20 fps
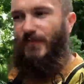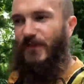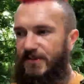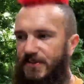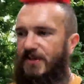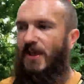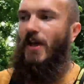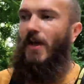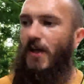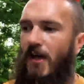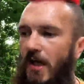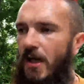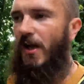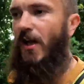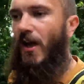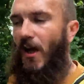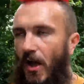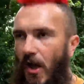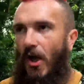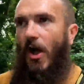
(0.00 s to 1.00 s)
of us
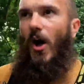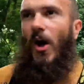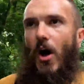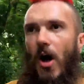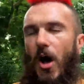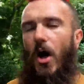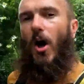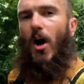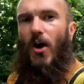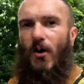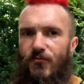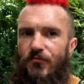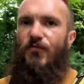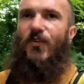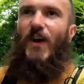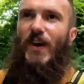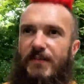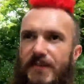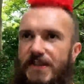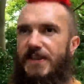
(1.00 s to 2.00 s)
are
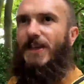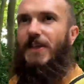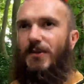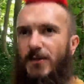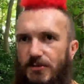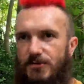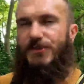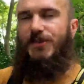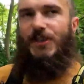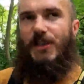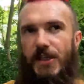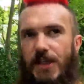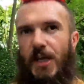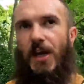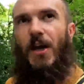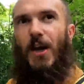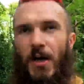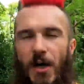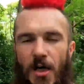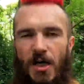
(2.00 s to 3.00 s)
very
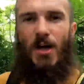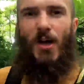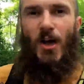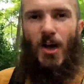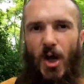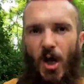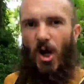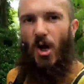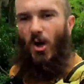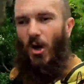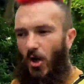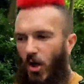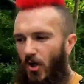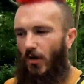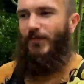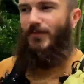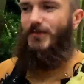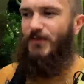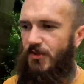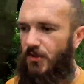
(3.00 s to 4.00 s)
guilty
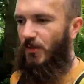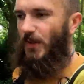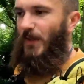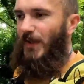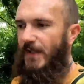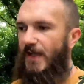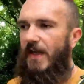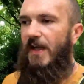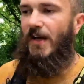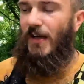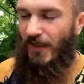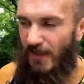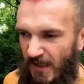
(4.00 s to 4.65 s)
of doing